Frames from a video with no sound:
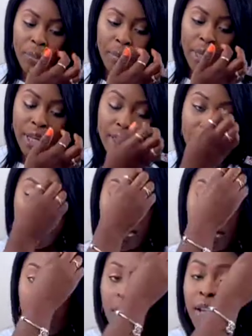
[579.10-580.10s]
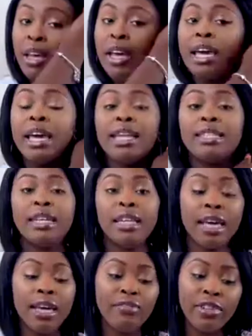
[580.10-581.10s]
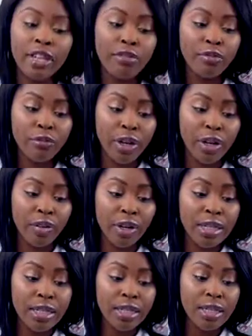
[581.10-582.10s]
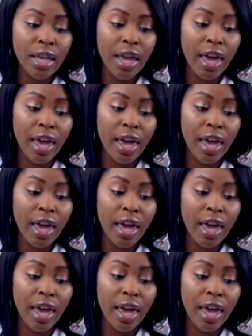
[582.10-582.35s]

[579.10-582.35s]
It's an evening fragrance,